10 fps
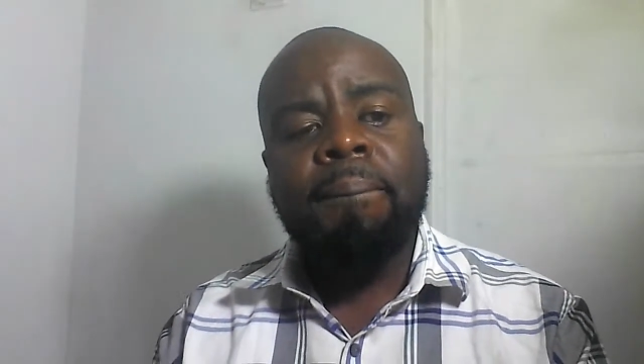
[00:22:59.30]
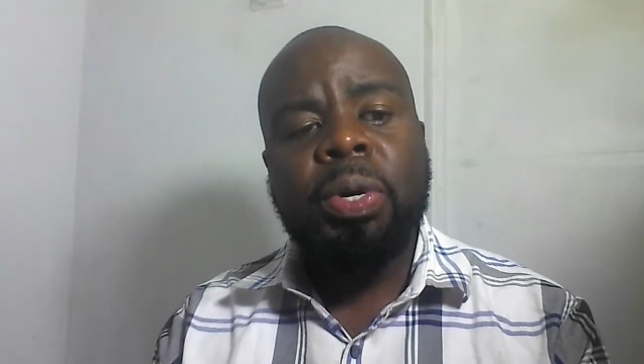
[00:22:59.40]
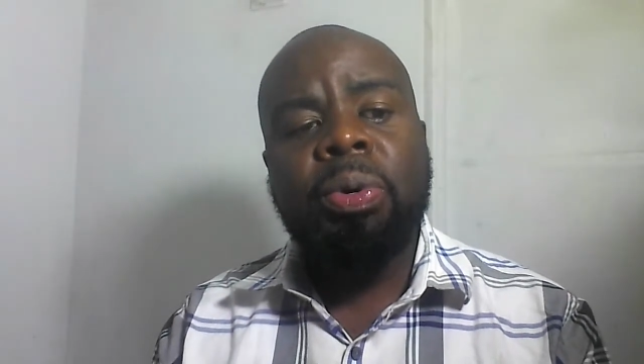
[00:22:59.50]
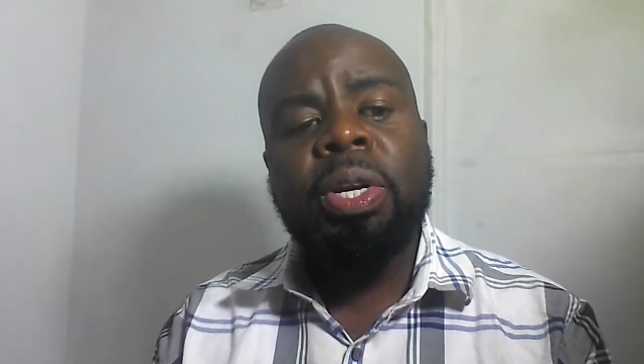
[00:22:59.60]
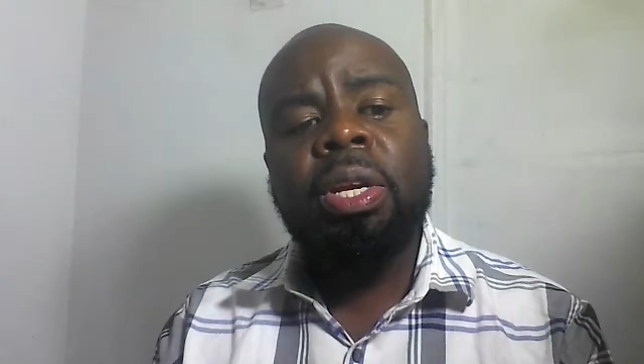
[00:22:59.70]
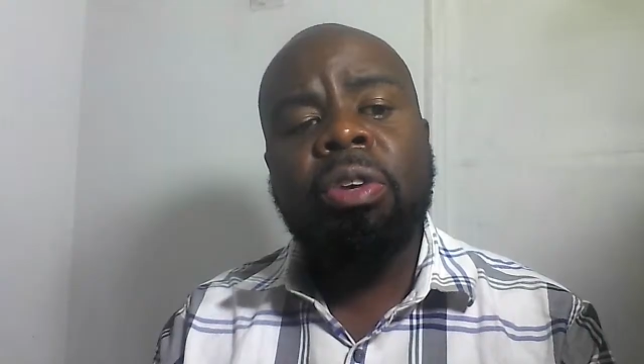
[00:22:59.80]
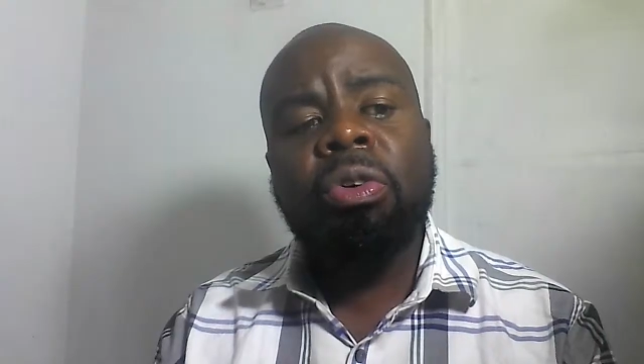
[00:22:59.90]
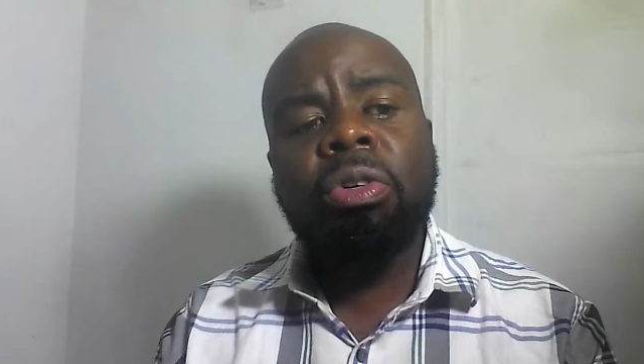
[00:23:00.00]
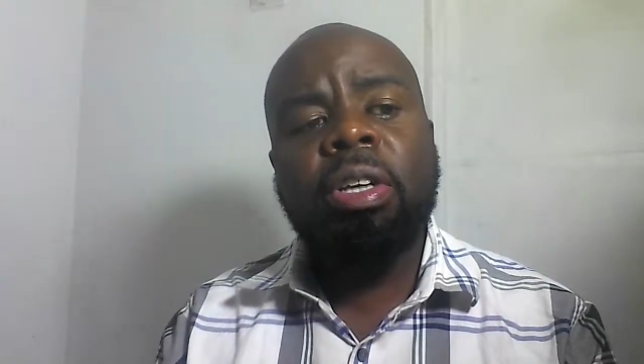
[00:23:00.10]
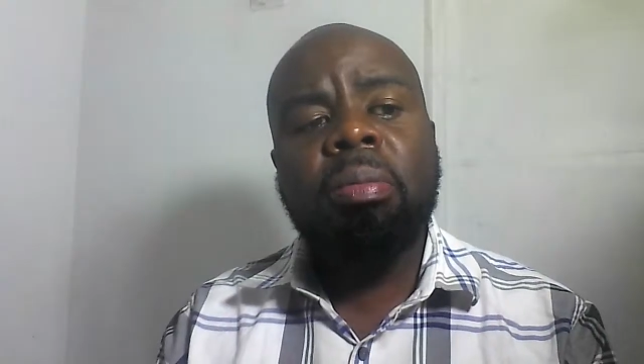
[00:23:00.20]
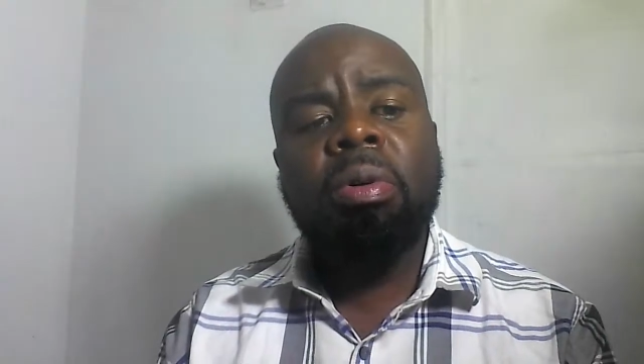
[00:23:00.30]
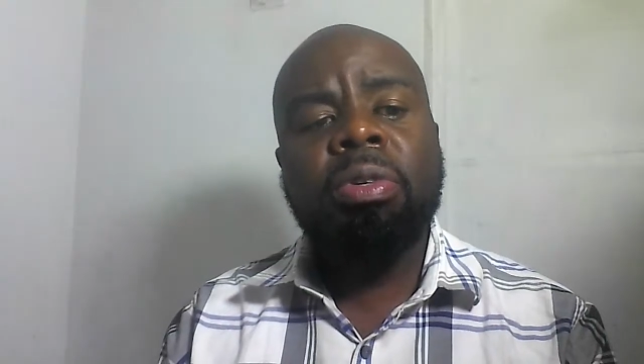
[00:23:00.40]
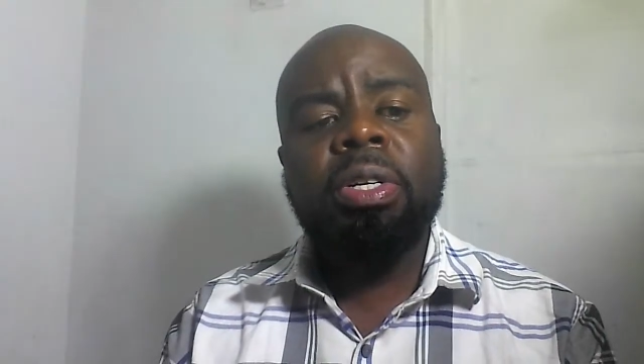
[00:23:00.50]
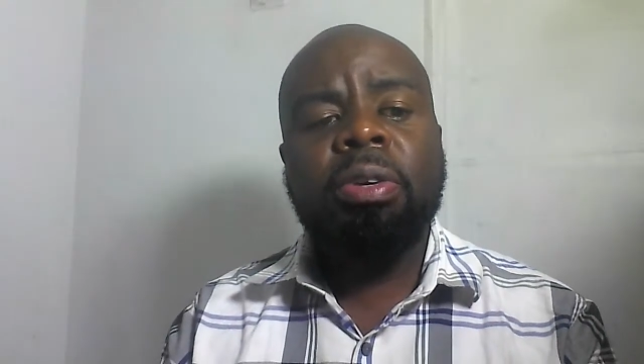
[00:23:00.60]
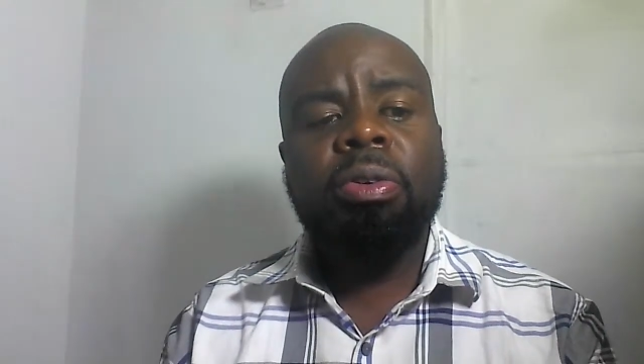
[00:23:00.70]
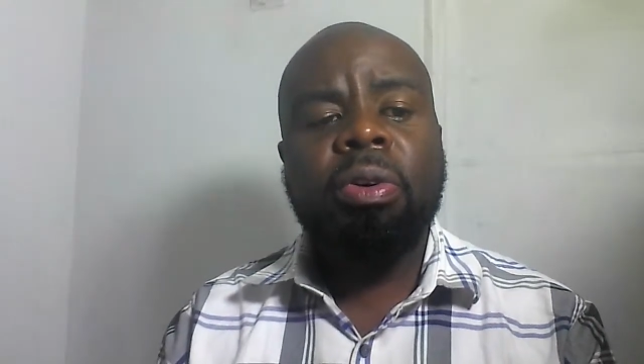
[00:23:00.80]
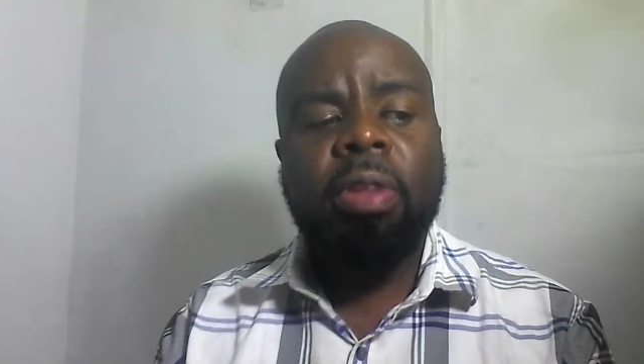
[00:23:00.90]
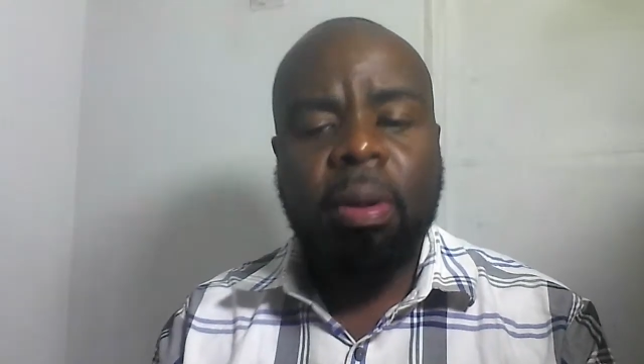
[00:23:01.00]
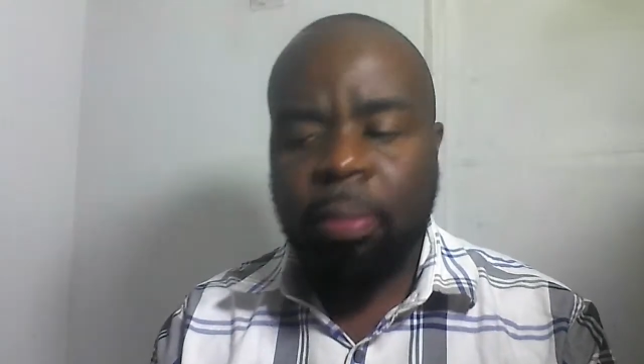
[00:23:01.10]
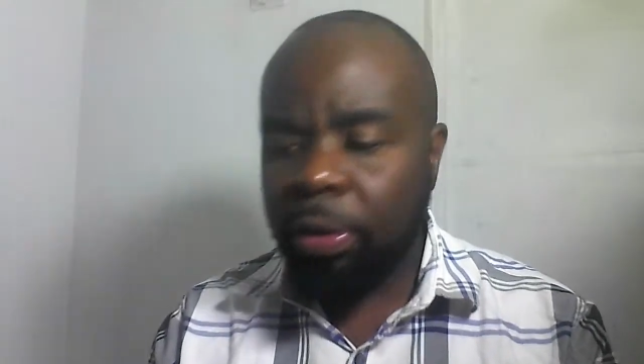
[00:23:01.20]
We talked about
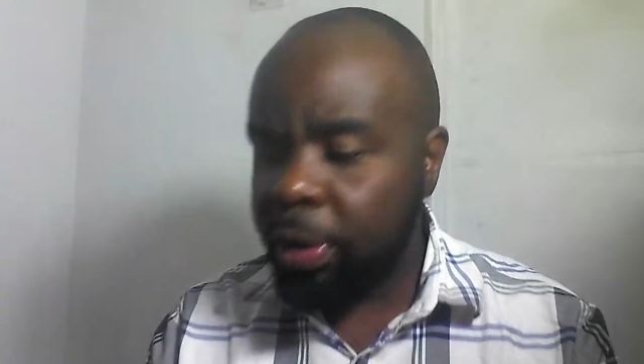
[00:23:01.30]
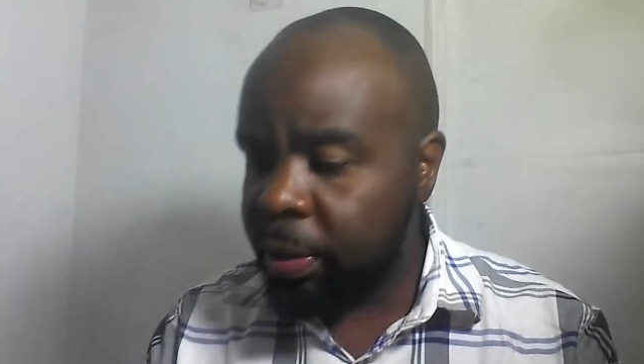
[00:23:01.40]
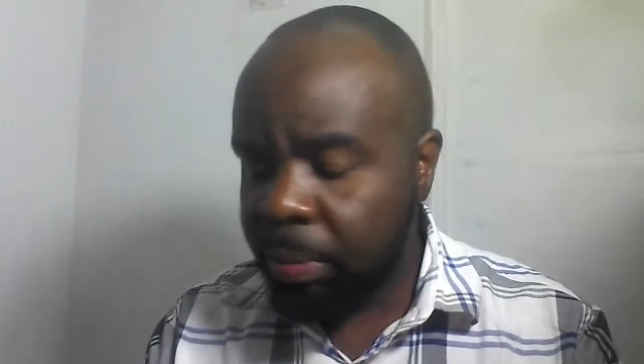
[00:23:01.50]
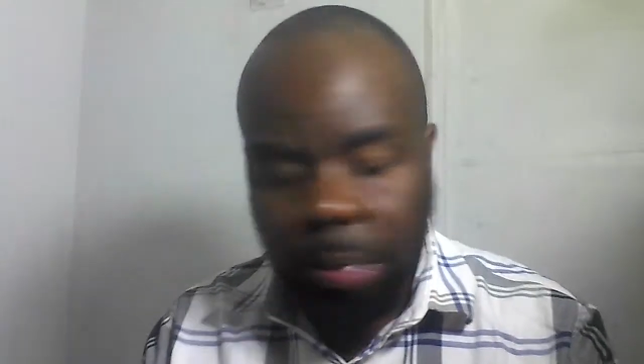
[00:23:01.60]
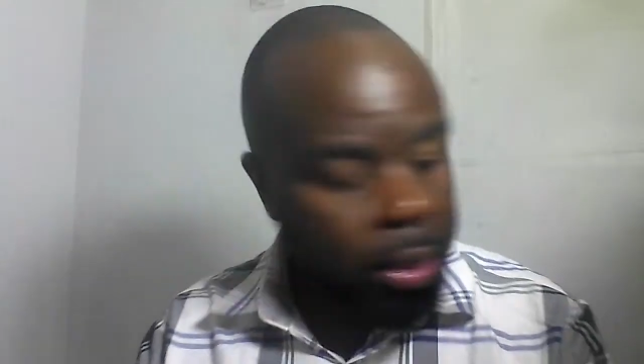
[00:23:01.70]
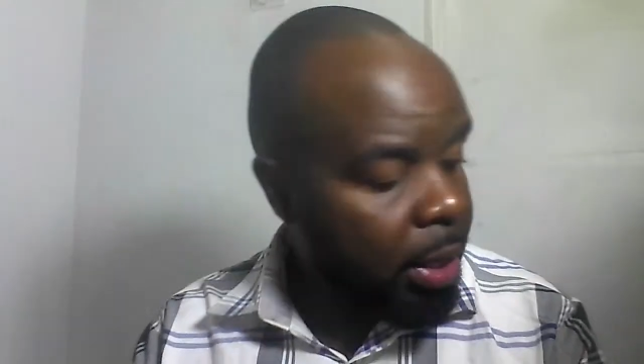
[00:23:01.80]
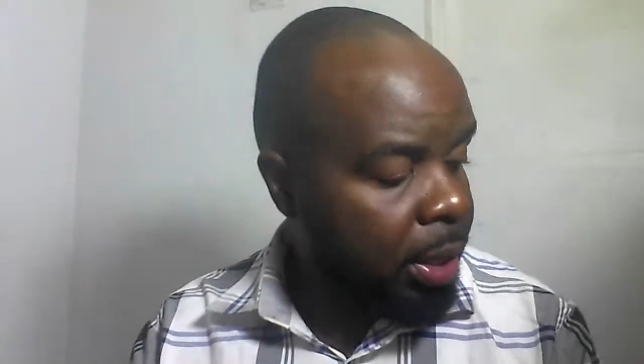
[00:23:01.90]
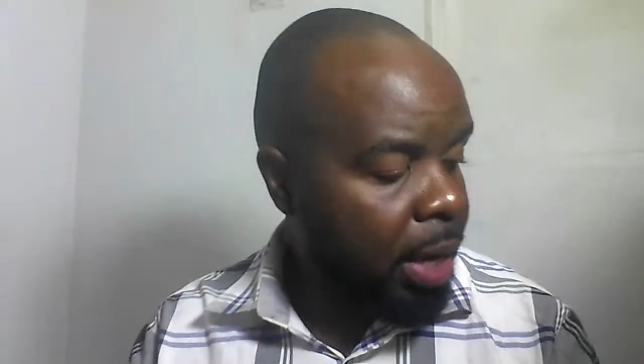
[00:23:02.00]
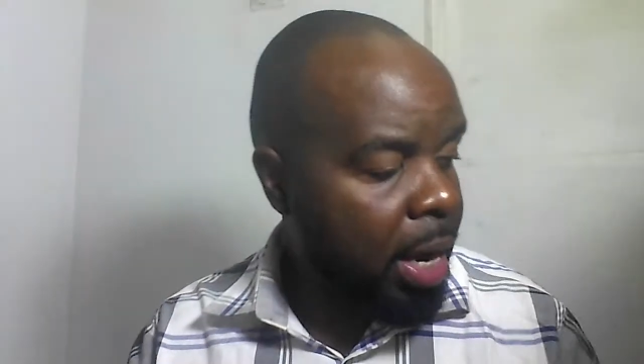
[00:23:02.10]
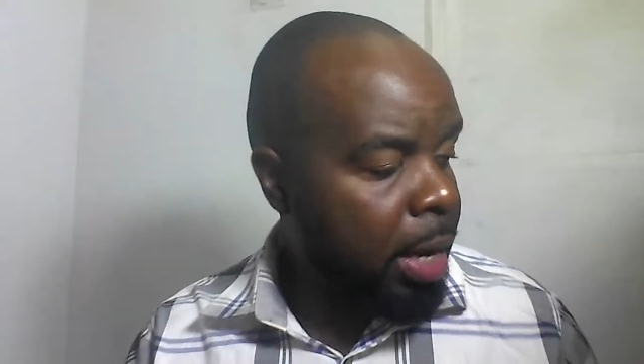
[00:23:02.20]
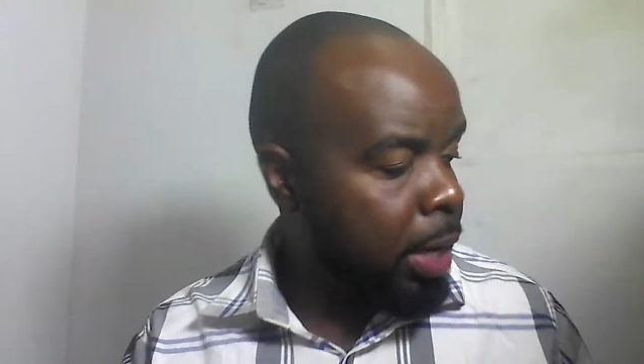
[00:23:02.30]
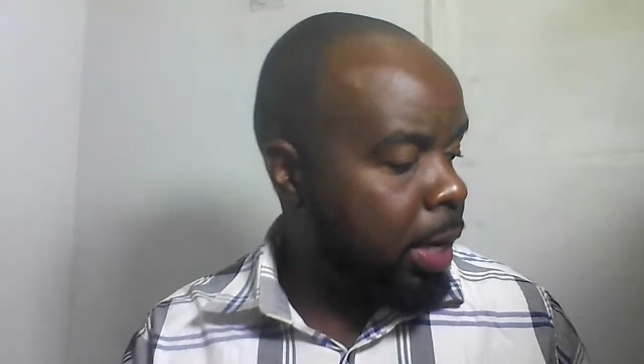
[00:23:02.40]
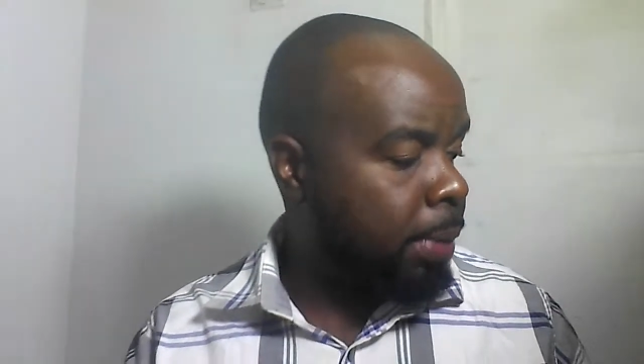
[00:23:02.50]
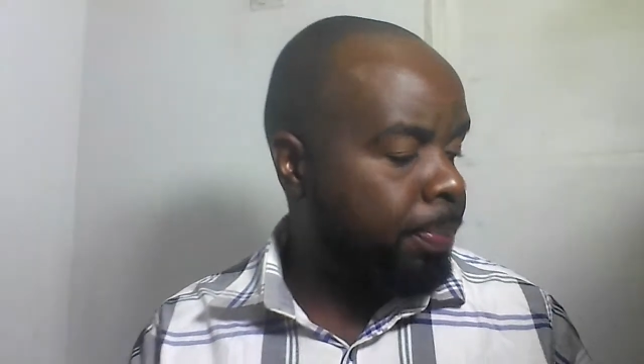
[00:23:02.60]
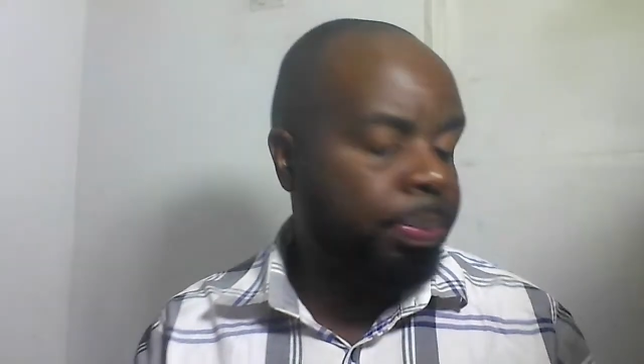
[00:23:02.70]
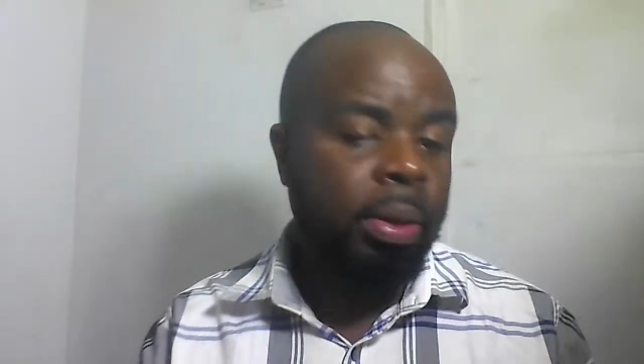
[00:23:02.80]
neurotransmitters earlier.